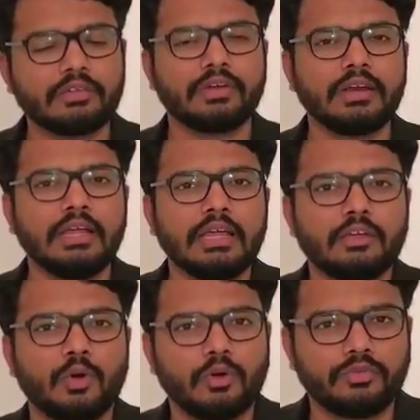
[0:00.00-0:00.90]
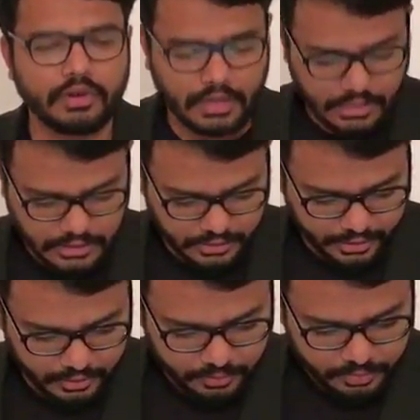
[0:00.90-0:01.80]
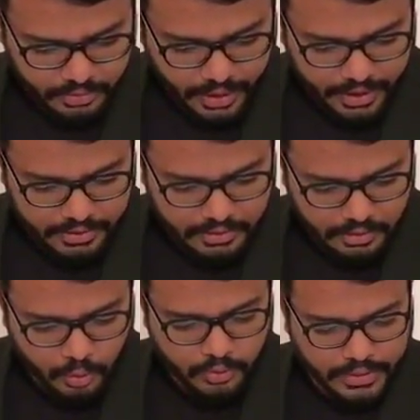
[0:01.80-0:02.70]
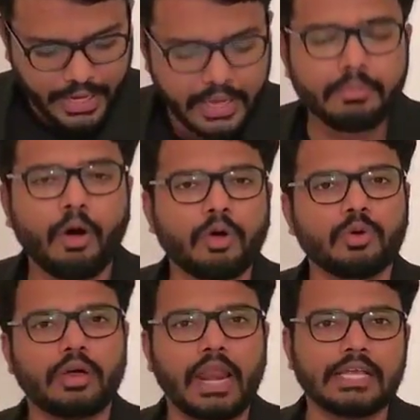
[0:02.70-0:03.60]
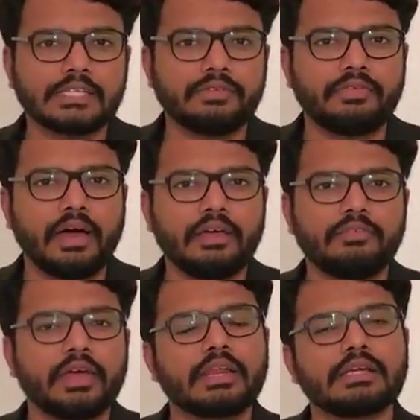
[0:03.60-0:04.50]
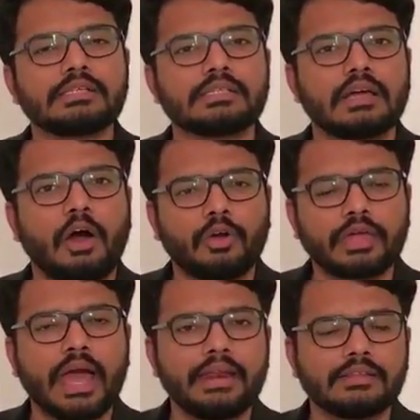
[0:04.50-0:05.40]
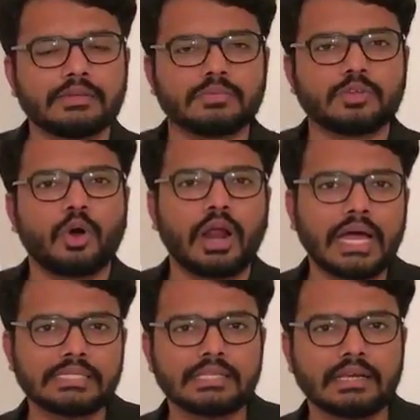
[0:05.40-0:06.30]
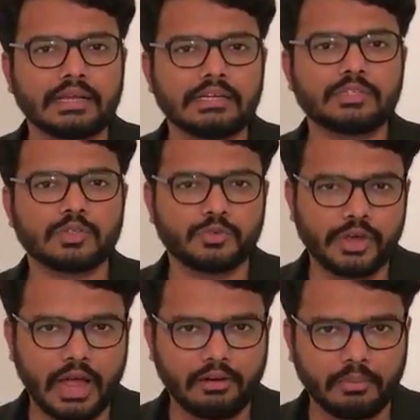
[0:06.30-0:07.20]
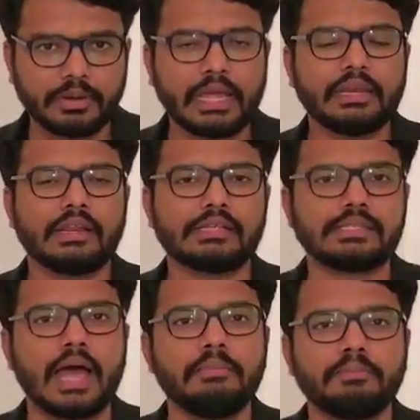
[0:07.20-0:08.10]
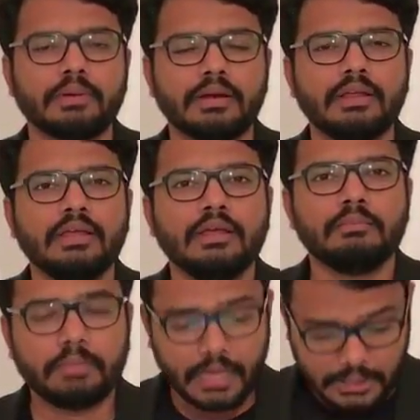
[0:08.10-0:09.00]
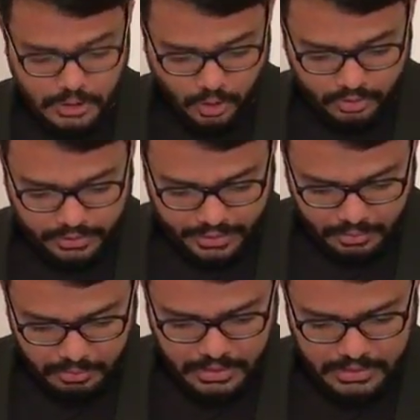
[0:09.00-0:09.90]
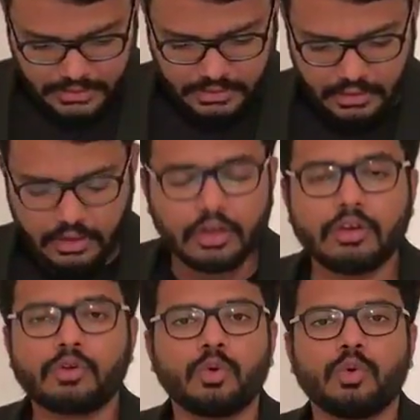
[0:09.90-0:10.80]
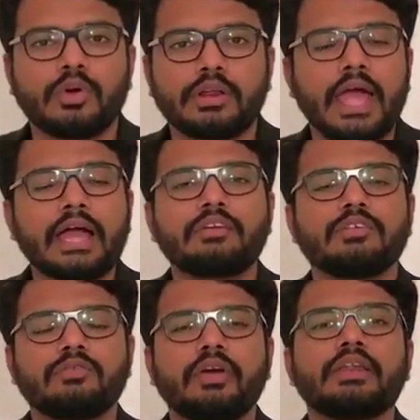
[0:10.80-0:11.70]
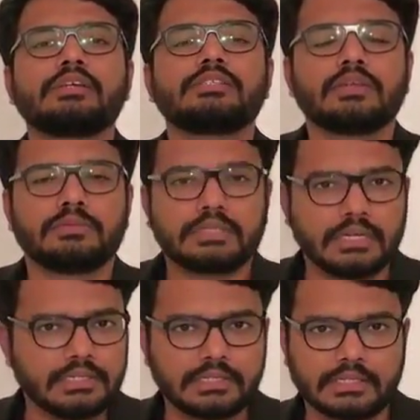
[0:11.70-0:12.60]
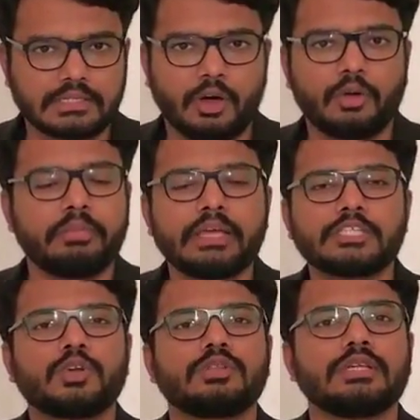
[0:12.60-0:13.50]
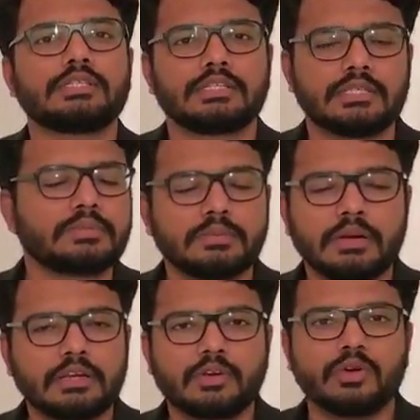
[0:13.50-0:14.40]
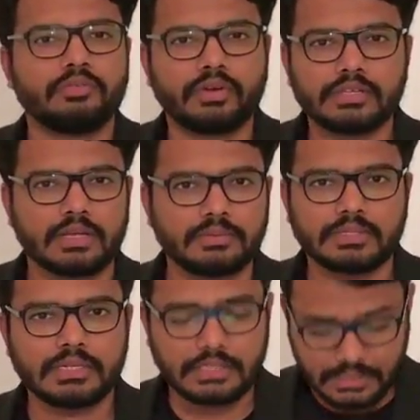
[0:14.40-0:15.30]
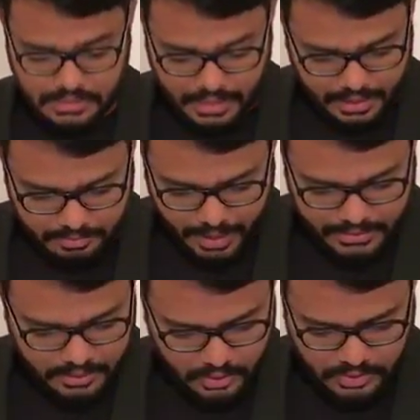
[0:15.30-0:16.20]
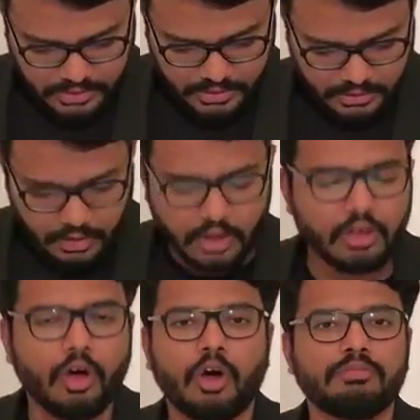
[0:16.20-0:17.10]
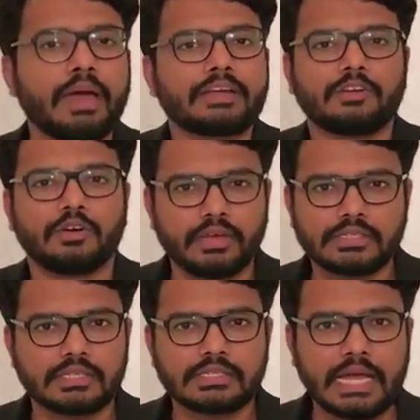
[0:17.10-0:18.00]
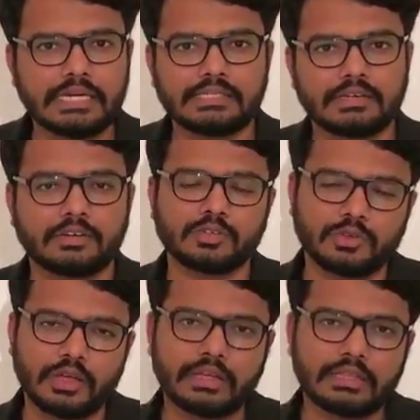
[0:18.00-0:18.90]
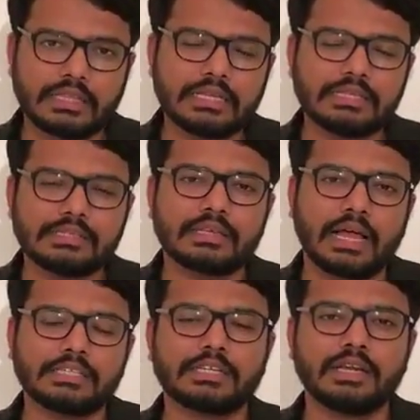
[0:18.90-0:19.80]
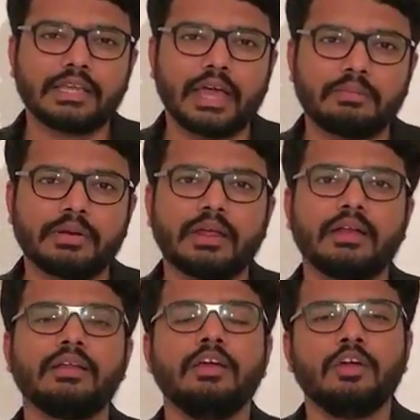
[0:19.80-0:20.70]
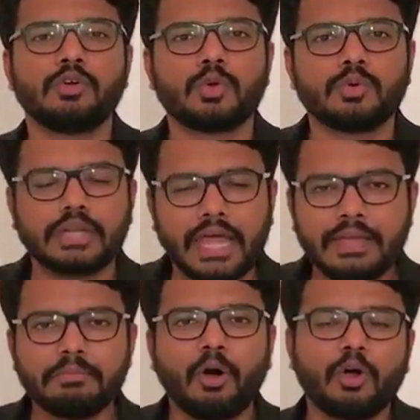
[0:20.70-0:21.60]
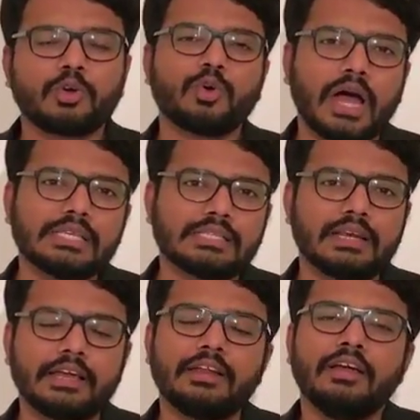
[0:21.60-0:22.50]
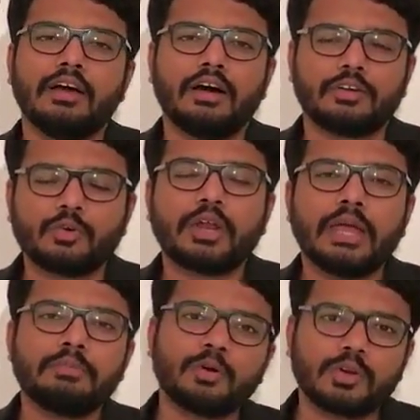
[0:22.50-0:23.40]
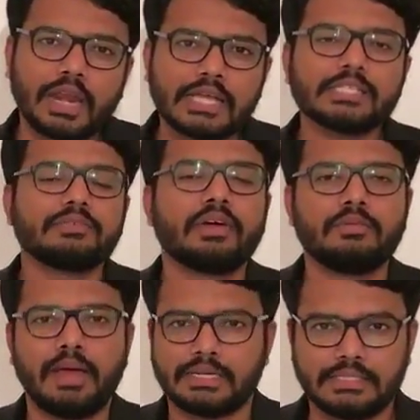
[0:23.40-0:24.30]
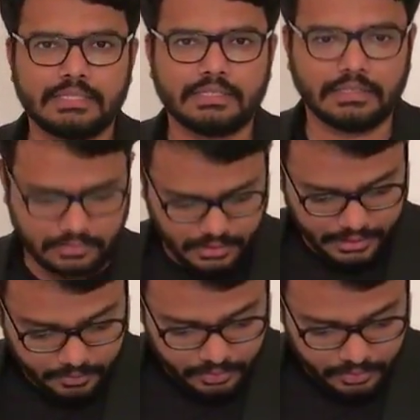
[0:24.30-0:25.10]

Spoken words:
even go for culturing. And to type or to classify various organisms or isolates which we have obtained in a sample based on their ability to react with various substances or based on their susceptibility to different substances like bacteriocin or bacteriophages, etc. So this culturing can be done to type or to isolate, to type or to classify bacteria, right?